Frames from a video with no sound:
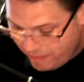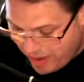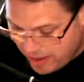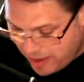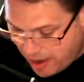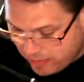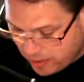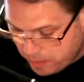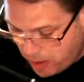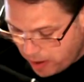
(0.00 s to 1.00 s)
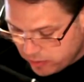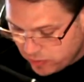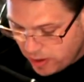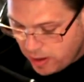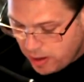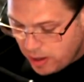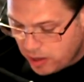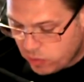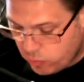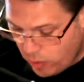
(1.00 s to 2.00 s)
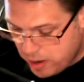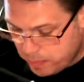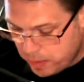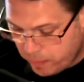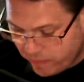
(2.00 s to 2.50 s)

Fantastic box. Incredibly